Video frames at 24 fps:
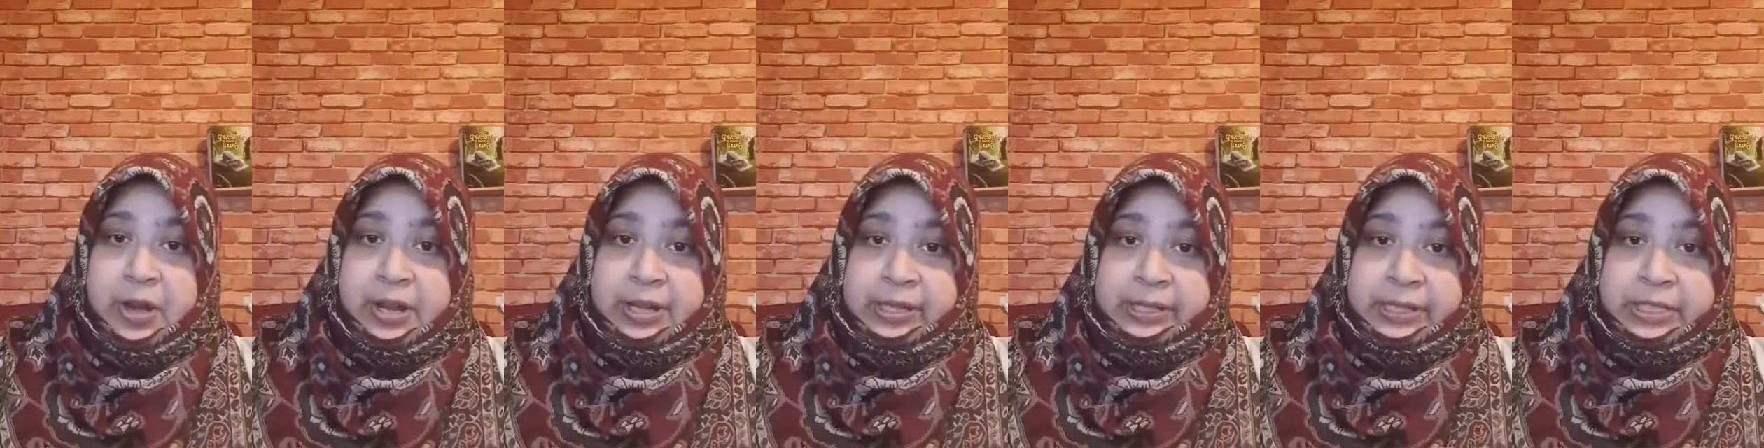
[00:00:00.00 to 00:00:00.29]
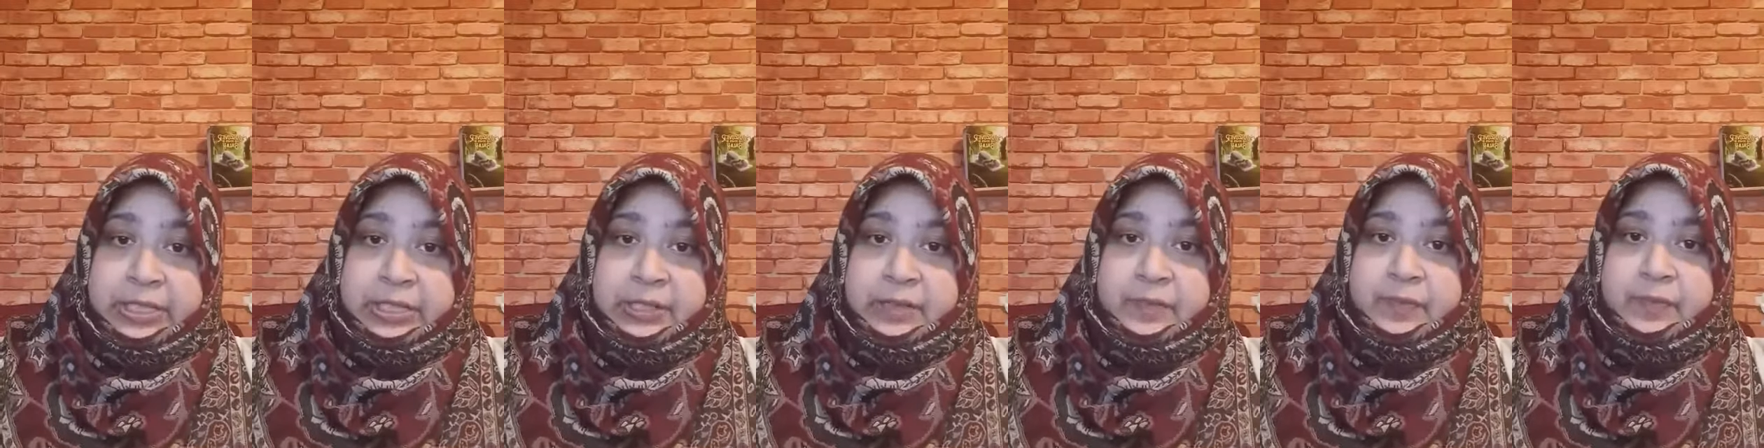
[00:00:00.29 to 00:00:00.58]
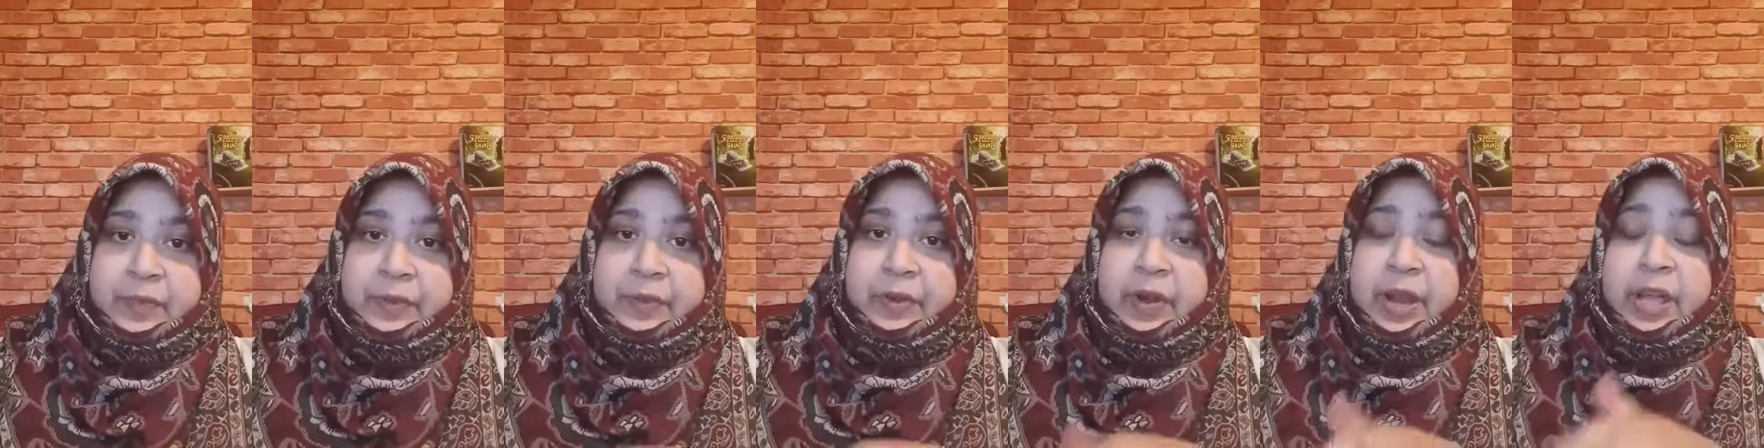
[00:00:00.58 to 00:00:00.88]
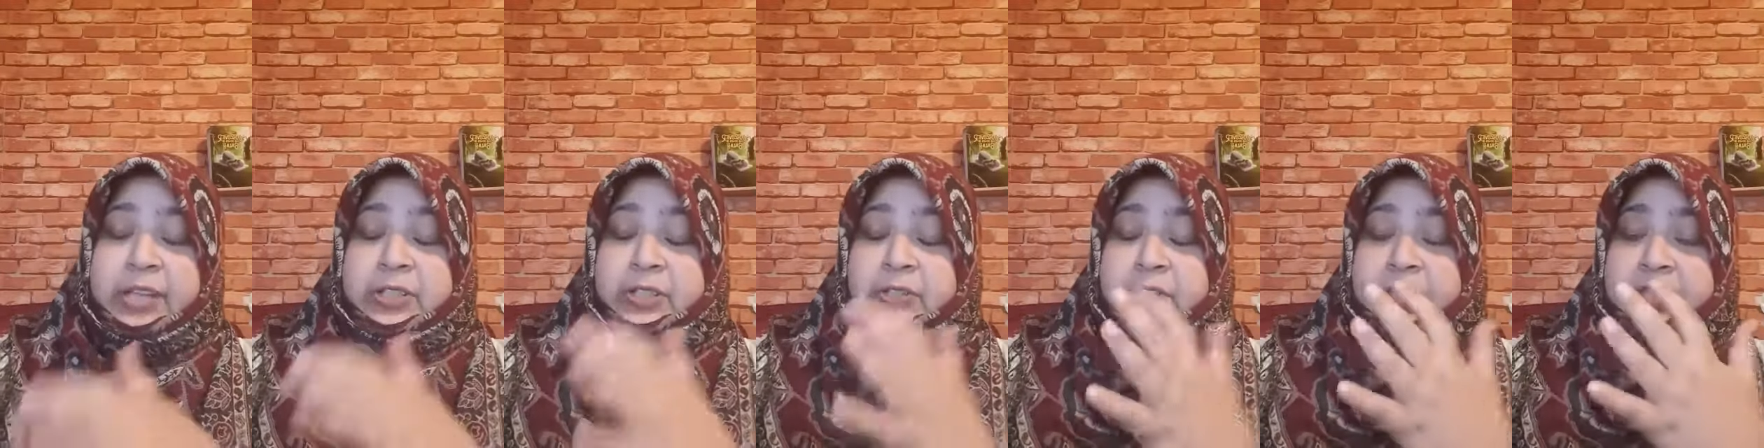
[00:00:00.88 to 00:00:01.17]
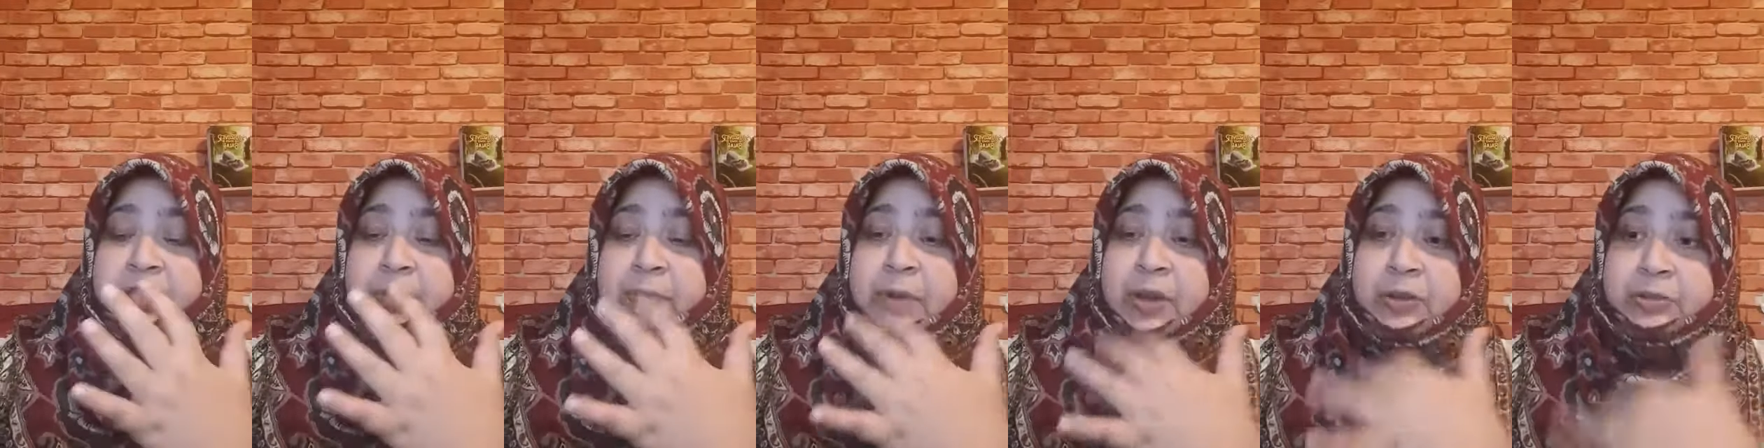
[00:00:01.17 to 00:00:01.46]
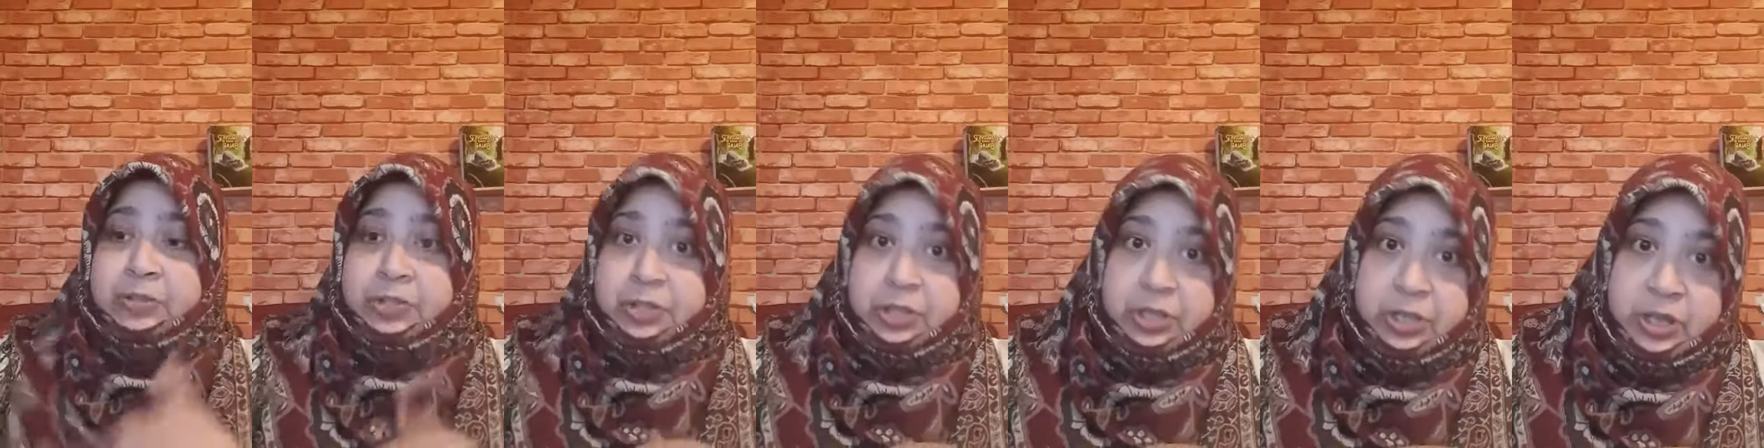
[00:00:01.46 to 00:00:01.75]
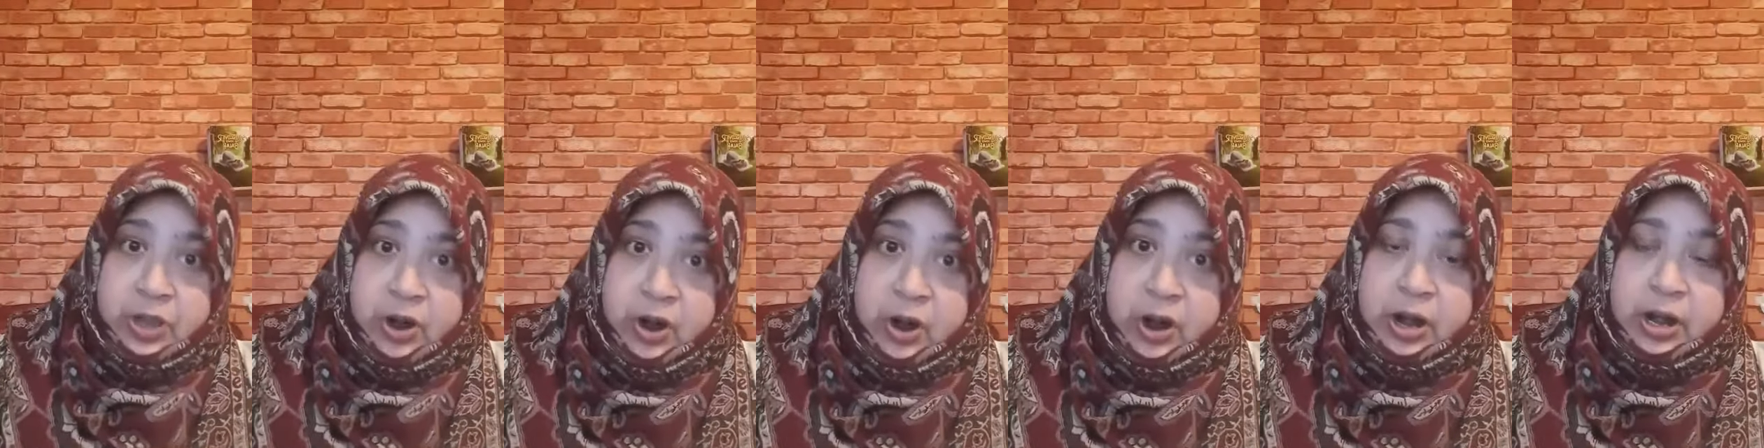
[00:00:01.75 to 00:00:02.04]
it, right? So it's about
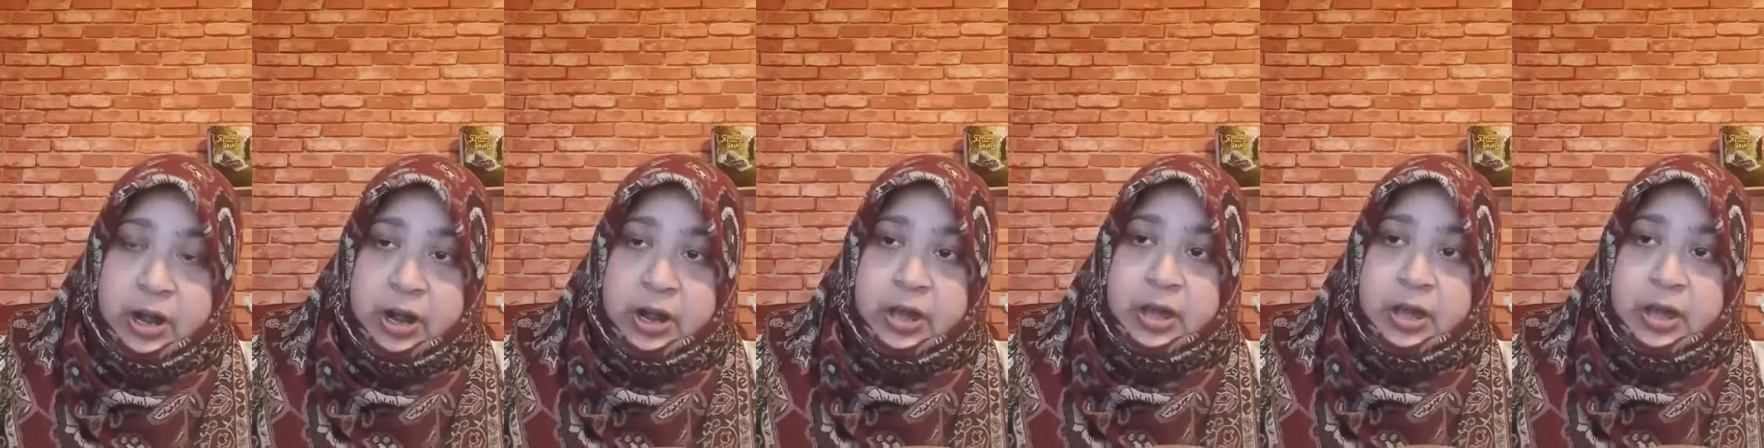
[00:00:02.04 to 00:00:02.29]
your